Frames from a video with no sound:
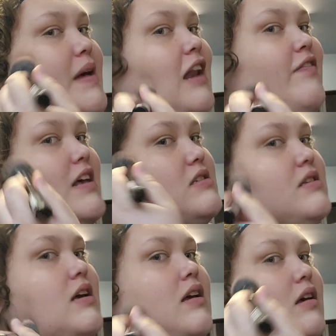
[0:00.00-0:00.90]

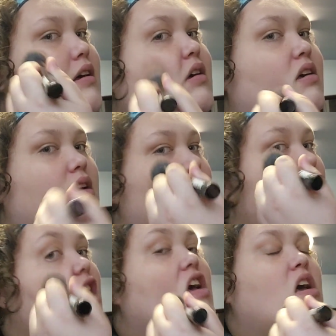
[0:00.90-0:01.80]
manifesting.
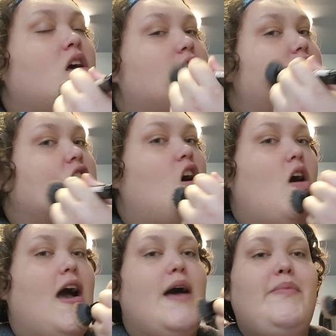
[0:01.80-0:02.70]
So
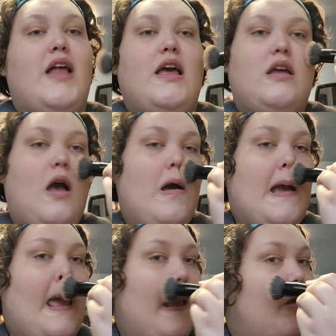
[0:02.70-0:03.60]
I'm like,
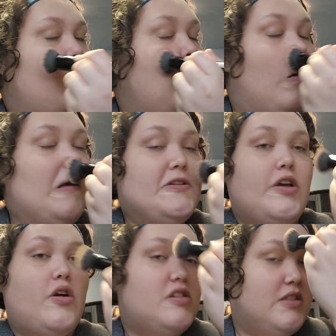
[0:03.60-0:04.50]
okay, cool.
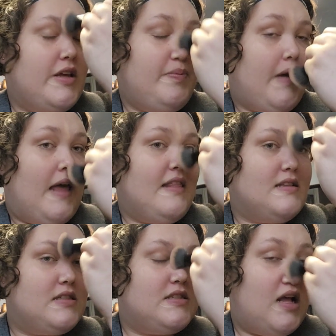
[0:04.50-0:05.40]
So I go to sleep, and
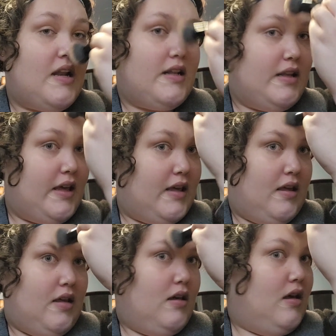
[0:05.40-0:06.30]
then
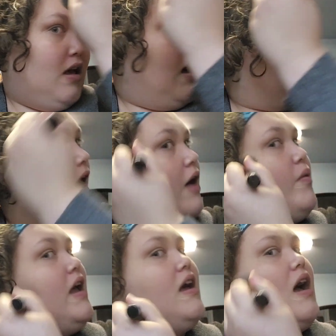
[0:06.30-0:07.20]
suddenly I
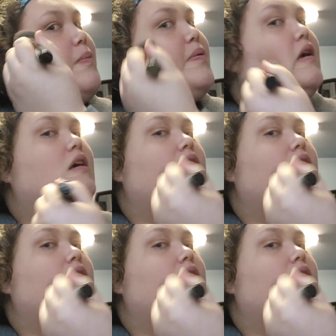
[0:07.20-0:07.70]
wake up